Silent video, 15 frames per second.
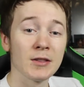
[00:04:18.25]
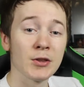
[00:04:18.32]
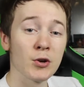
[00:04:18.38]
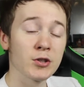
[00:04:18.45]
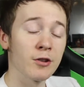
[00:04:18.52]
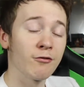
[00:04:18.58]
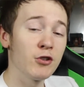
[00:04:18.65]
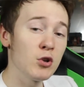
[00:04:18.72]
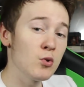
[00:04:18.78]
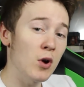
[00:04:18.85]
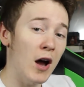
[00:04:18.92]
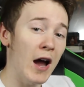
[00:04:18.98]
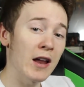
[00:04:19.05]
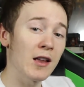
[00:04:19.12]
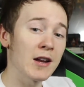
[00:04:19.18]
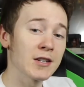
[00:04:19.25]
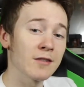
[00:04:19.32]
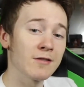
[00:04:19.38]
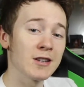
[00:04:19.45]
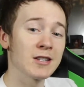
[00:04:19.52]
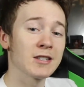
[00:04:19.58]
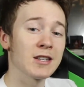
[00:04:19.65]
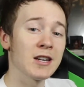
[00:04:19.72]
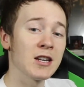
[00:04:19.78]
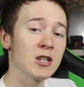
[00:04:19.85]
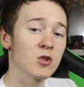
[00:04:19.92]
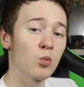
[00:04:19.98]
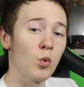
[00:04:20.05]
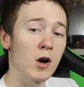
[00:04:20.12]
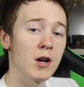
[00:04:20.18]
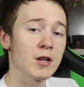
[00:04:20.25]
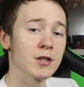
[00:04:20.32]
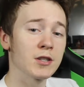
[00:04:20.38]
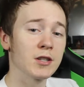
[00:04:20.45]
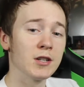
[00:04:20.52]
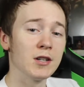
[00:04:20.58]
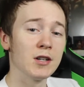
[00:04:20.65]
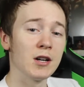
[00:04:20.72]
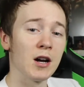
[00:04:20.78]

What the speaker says: There's a few highlights of these scenes was